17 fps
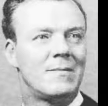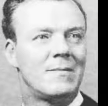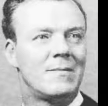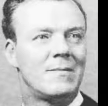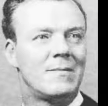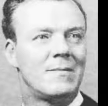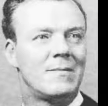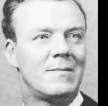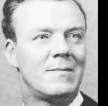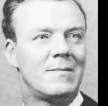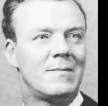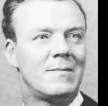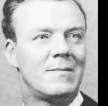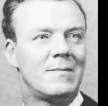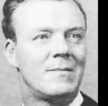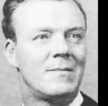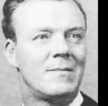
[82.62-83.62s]

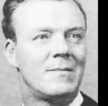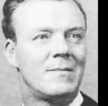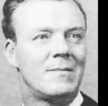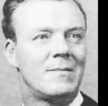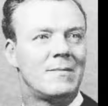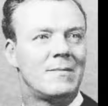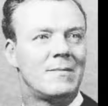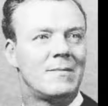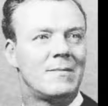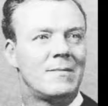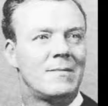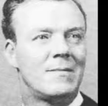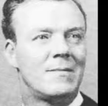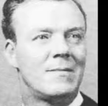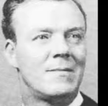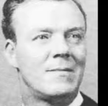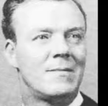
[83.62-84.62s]

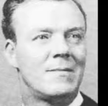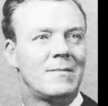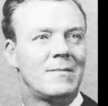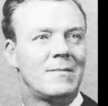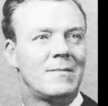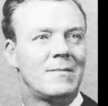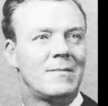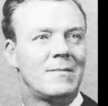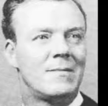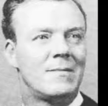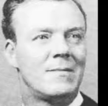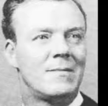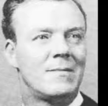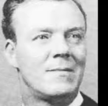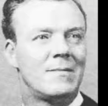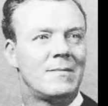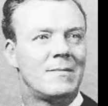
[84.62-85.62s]

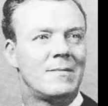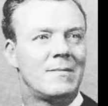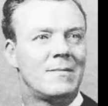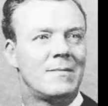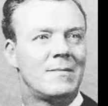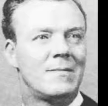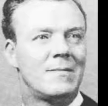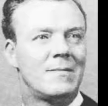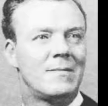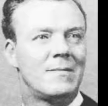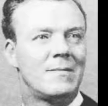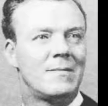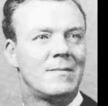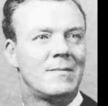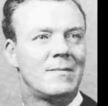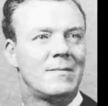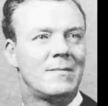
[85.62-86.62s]

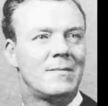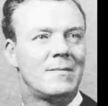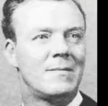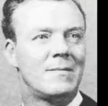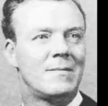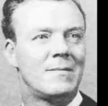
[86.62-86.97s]
This is a still picture; no speech is visible.